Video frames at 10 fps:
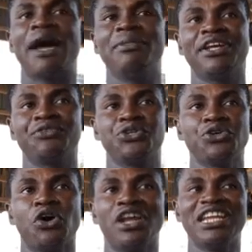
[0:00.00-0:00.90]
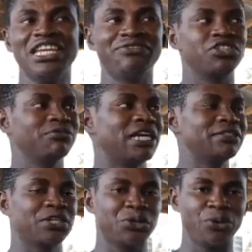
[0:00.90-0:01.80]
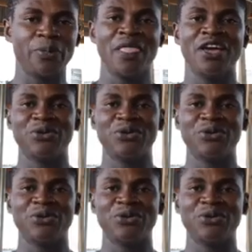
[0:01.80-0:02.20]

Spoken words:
I made a video on leaf some times ago.